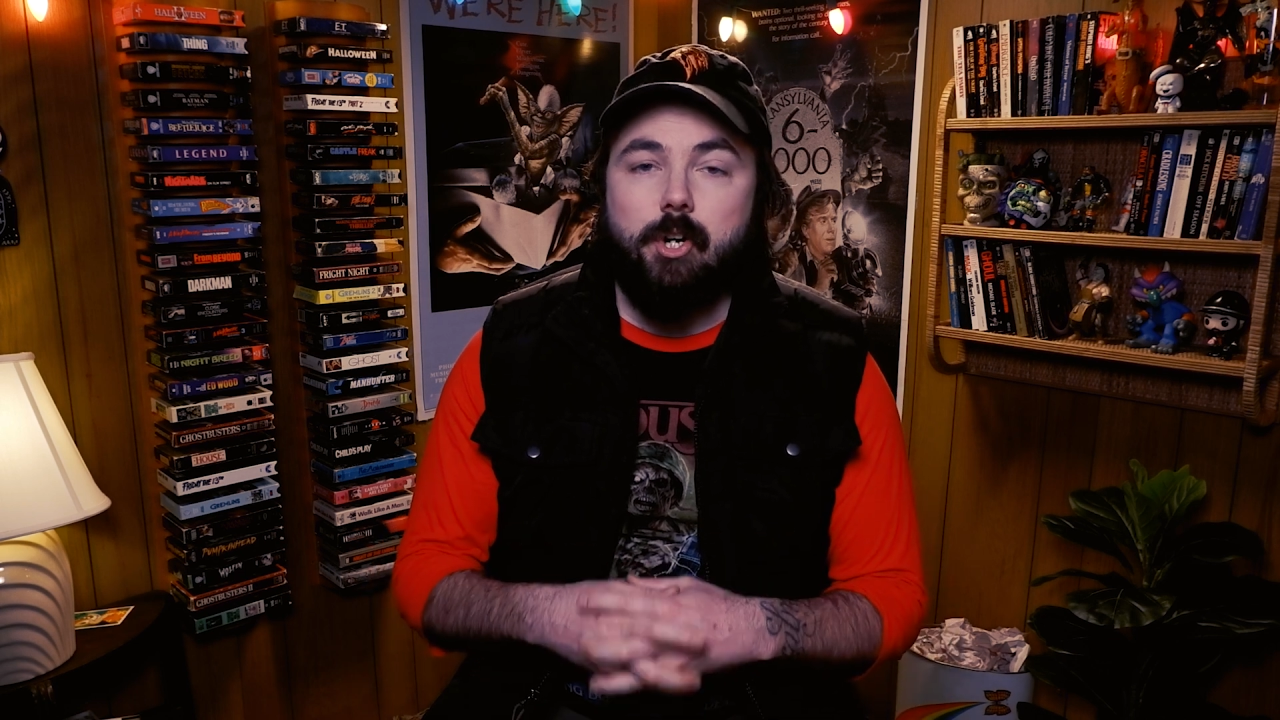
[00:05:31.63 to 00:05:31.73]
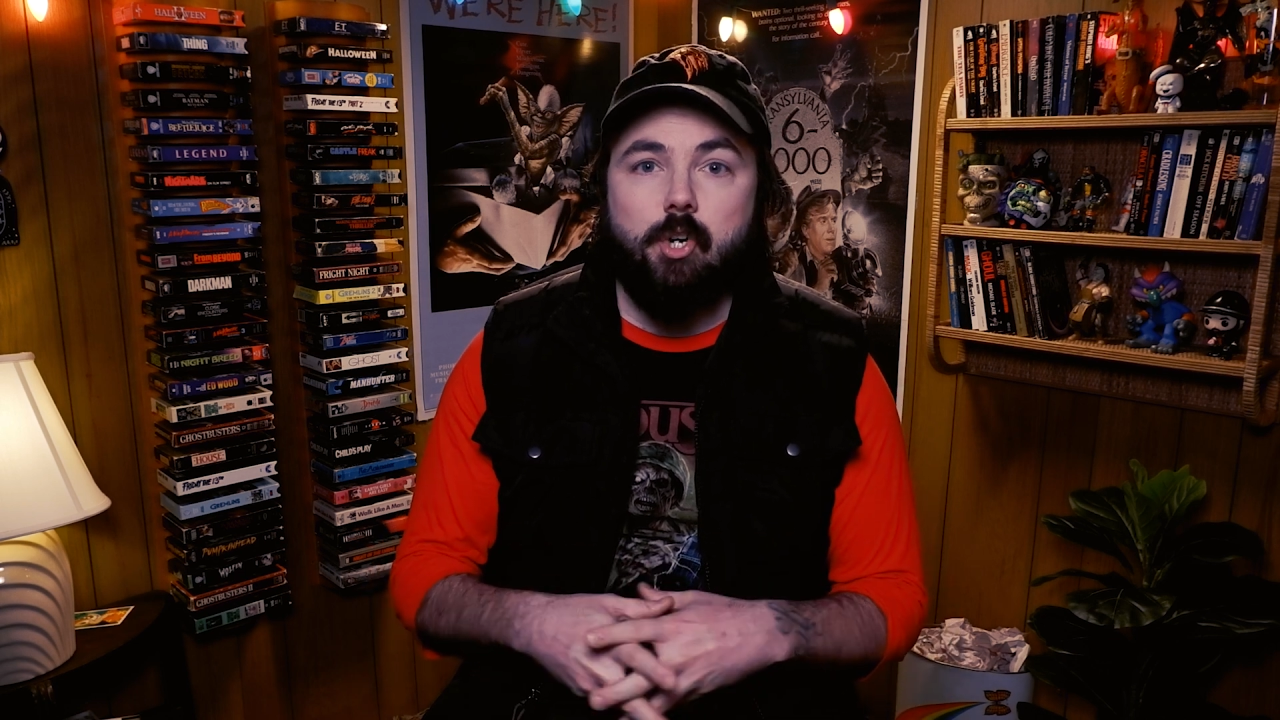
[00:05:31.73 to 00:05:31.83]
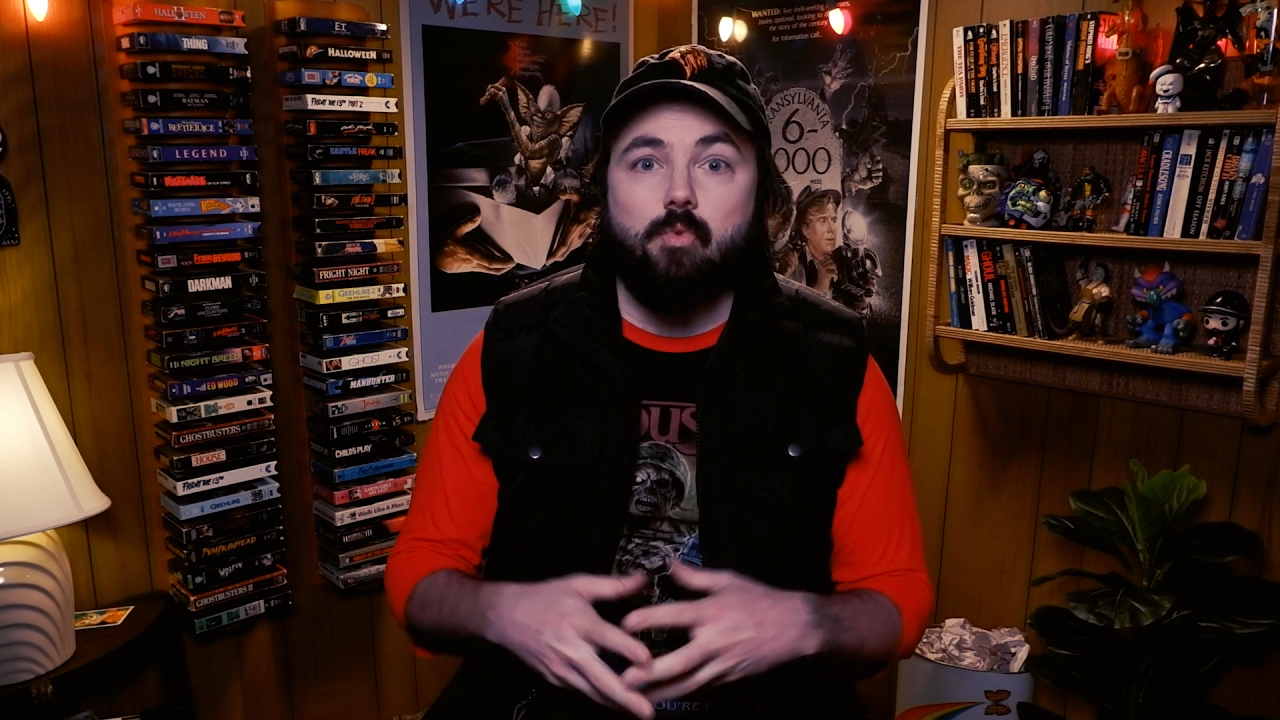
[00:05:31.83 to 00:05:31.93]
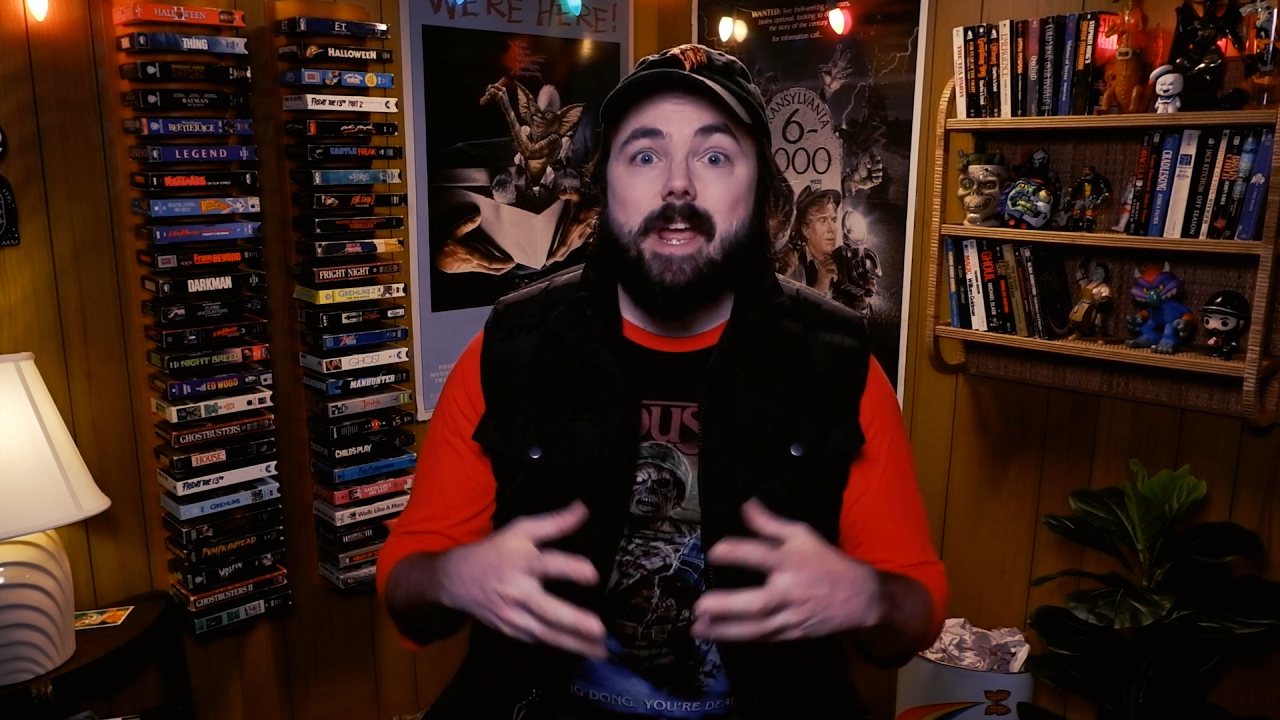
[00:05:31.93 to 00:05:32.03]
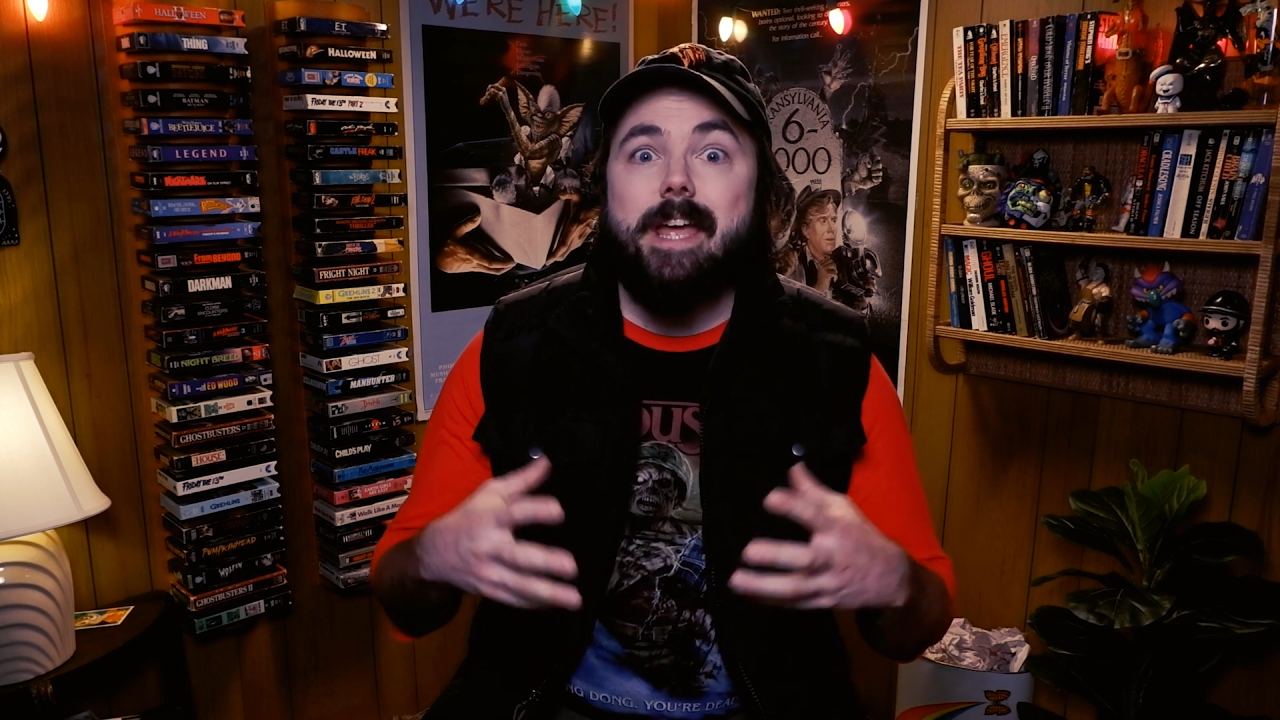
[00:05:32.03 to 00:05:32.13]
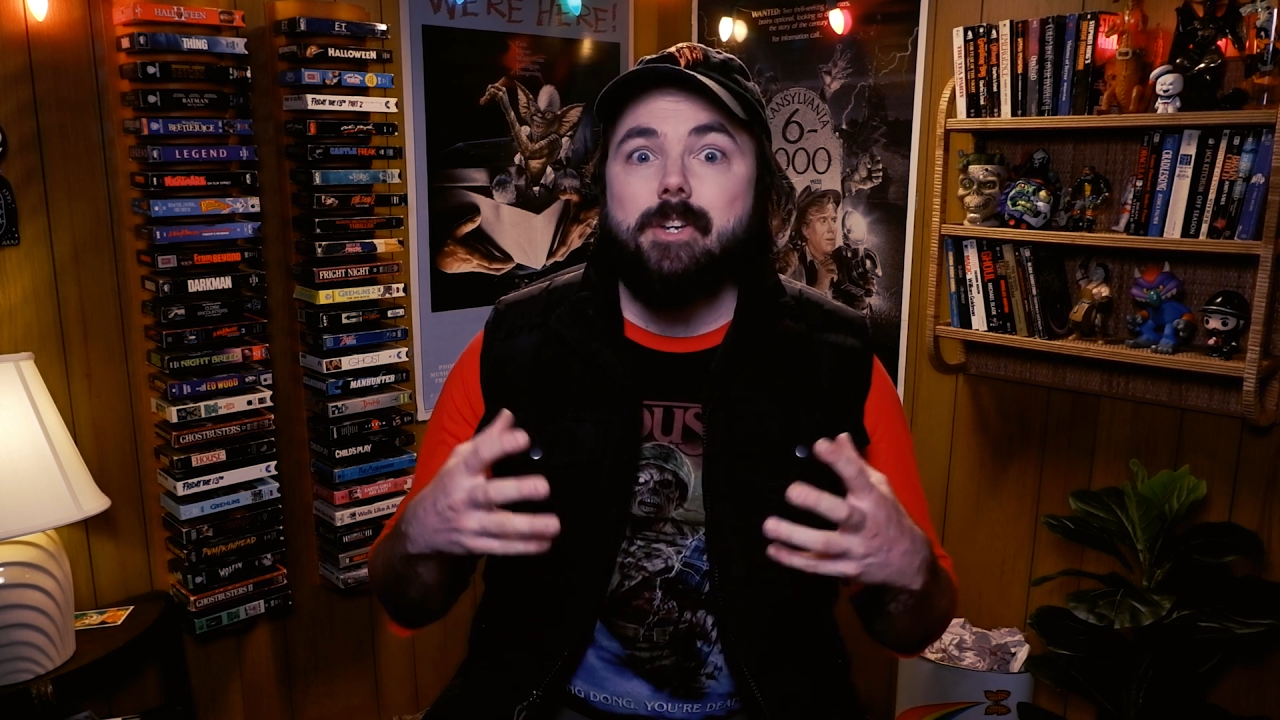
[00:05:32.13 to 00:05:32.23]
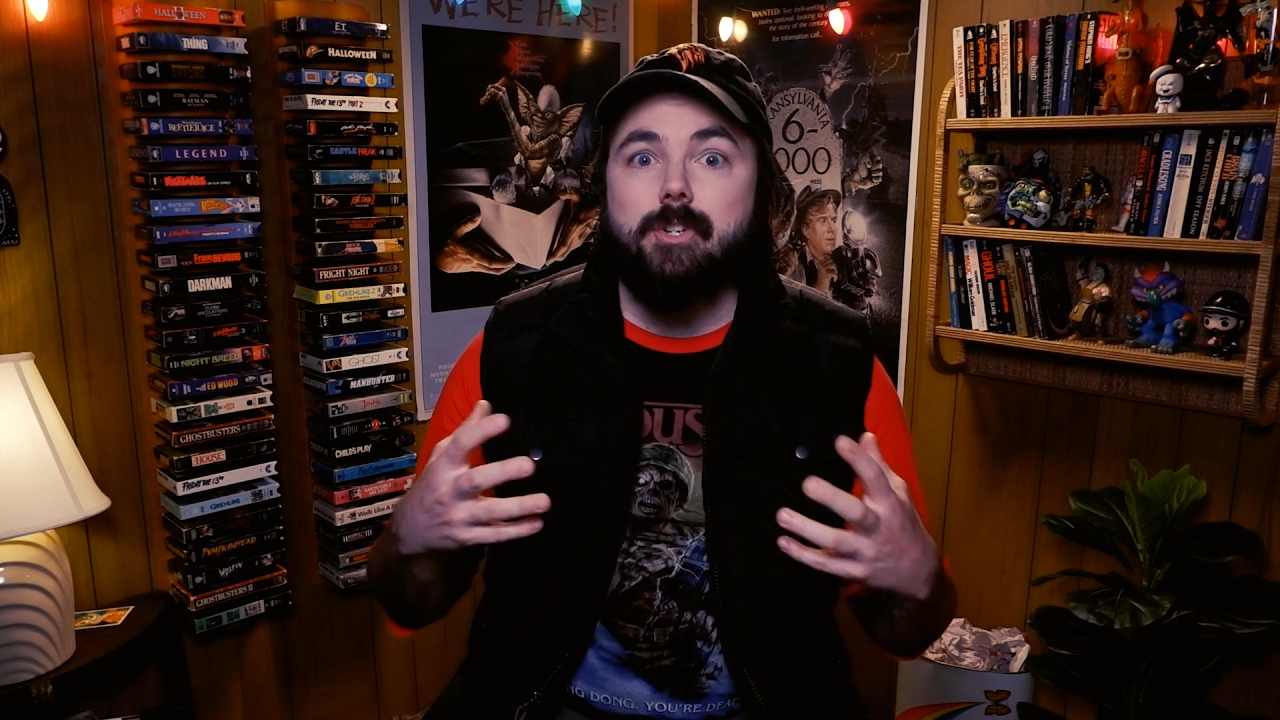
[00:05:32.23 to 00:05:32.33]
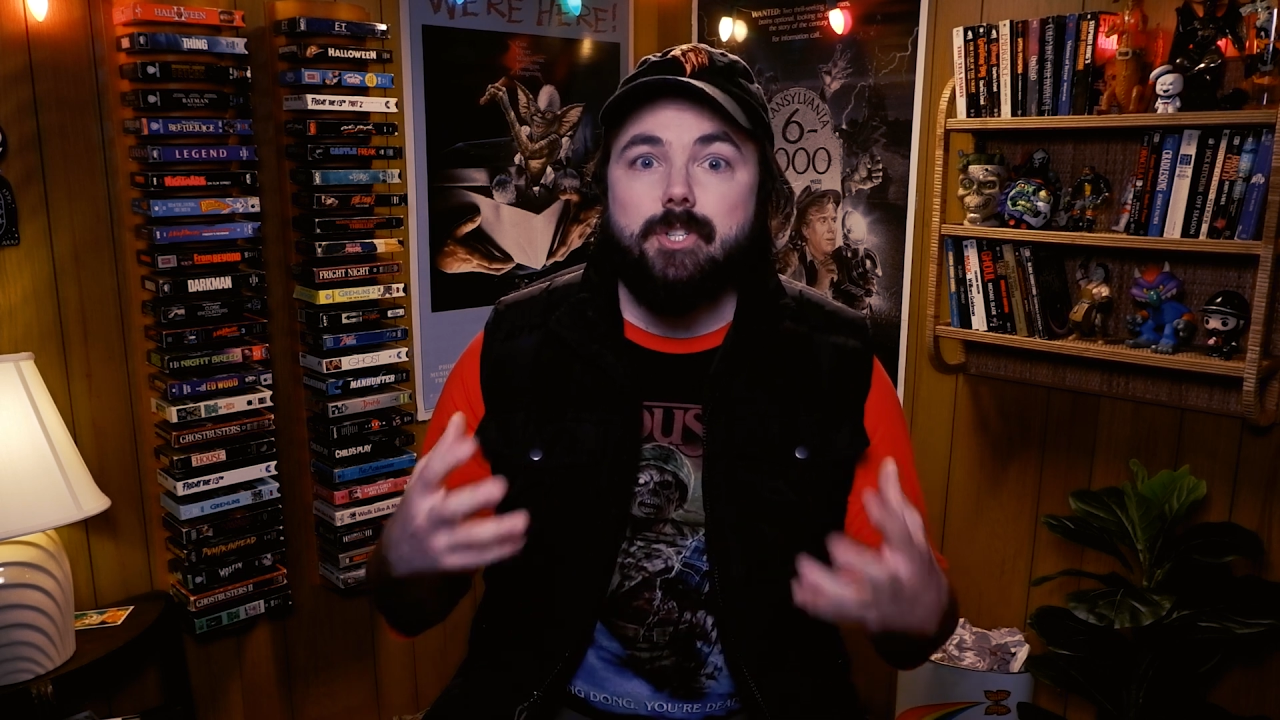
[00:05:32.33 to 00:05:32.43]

on a grander